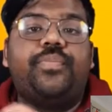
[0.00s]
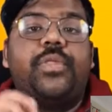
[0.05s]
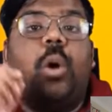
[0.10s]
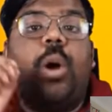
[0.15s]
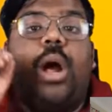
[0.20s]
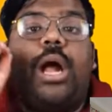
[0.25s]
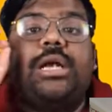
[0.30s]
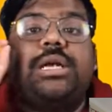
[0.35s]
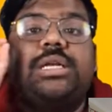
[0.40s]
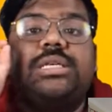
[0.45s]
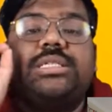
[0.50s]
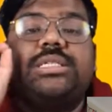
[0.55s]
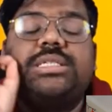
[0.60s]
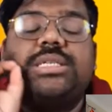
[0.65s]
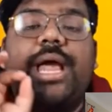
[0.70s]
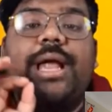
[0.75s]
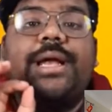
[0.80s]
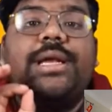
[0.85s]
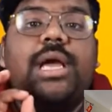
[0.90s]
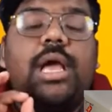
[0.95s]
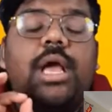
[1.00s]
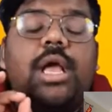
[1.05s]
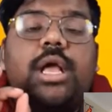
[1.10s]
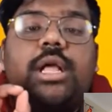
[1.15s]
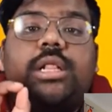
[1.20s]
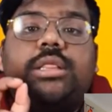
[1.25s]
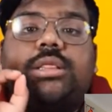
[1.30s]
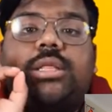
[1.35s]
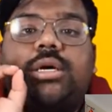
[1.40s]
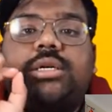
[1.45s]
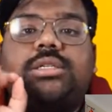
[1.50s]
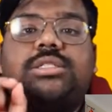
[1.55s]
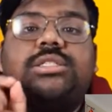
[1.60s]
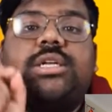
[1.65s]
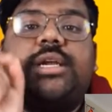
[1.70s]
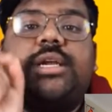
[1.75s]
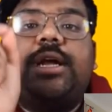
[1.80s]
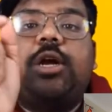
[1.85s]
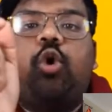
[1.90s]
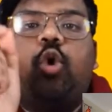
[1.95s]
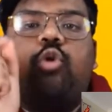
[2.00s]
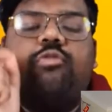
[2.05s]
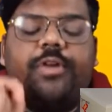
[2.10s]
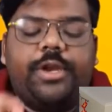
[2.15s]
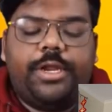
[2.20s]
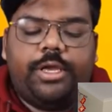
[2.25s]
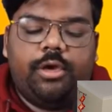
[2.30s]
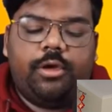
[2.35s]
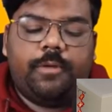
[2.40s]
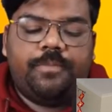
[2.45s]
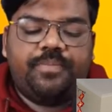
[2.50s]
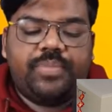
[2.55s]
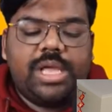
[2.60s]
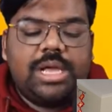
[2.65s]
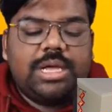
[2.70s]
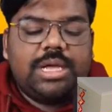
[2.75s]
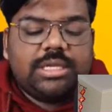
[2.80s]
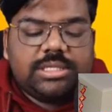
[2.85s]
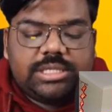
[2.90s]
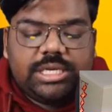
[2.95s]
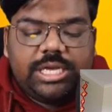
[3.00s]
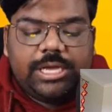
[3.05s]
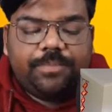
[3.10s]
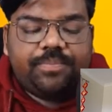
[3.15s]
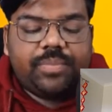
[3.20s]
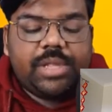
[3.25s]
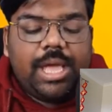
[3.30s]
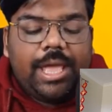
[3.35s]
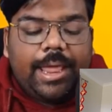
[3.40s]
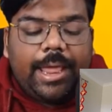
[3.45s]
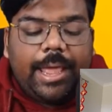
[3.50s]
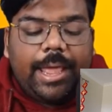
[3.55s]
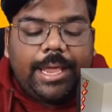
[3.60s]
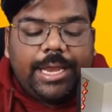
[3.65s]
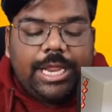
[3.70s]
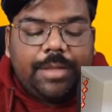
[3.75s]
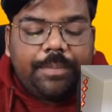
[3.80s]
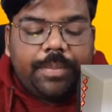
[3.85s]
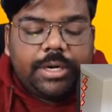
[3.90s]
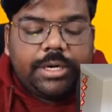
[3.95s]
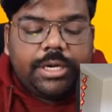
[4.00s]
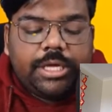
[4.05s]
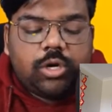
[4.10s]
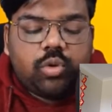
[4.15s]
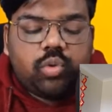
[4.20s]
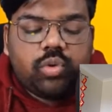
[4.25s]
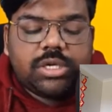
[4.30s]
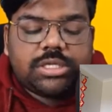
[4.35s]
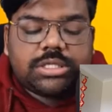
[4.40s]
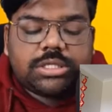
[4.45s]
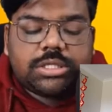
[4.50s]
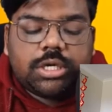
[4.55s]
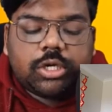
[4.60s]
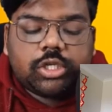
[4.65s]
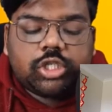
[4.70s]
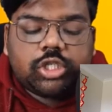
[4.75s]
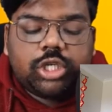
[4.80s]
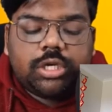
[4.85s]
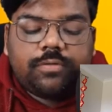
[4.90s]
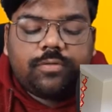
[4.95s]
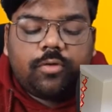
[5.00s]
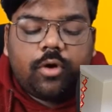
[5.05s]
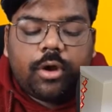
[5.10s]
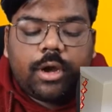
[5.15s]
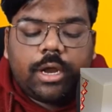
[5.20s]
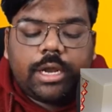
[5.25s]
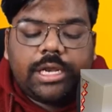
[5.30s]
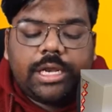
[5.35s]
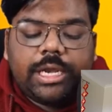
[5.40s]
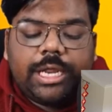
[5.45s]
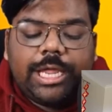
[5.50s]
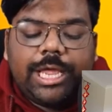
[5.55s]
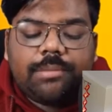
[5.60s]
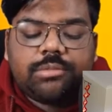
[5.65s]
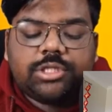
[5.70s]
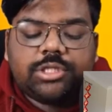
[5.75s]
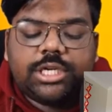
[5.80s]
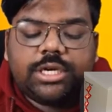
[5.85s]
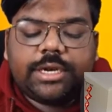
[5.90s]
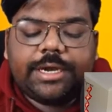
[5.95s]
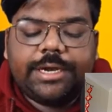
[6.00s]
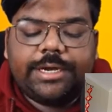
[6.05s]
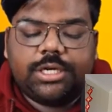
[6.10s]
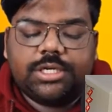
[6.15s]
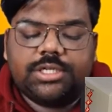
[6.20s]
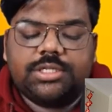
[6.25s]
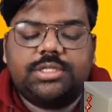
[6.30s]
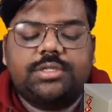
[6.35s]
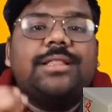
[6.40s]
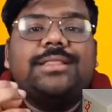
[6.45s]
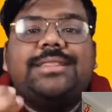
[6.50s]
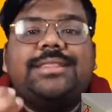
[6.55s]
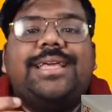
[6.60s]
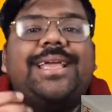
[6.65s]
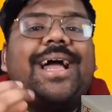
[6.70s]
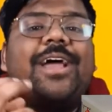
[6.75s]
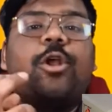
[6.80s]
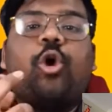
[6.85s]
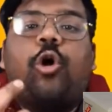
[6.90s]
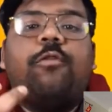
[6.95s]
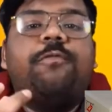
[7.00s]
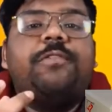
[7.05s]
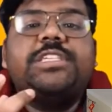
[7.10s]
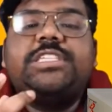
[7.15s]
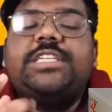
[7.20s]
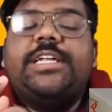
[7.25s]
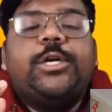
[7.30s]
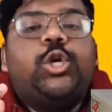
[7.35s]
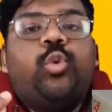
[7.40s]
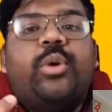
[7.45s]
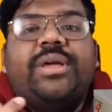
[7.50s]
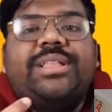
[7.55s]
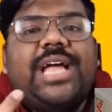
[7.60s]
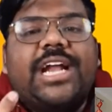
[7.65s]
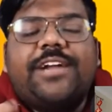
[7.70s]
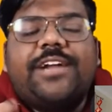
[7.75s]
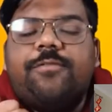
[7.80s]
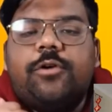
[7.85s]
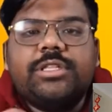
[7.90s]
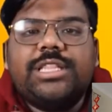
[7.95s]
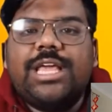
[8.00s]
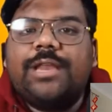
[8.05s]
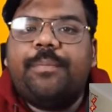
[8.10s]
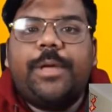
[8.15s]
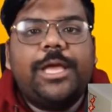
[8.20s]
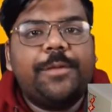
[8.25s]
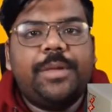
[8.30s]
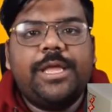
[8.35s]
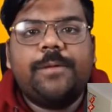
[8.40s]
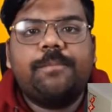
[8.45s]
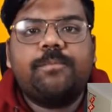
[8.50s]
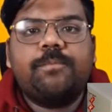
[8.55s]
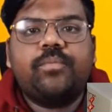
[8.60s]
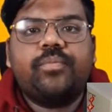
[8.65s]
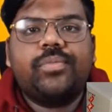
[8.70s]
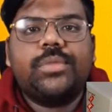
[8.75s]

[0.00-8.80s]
Now understand the trick over here. See, anybody who is searching for name generators, they are obviously doing that for their baby.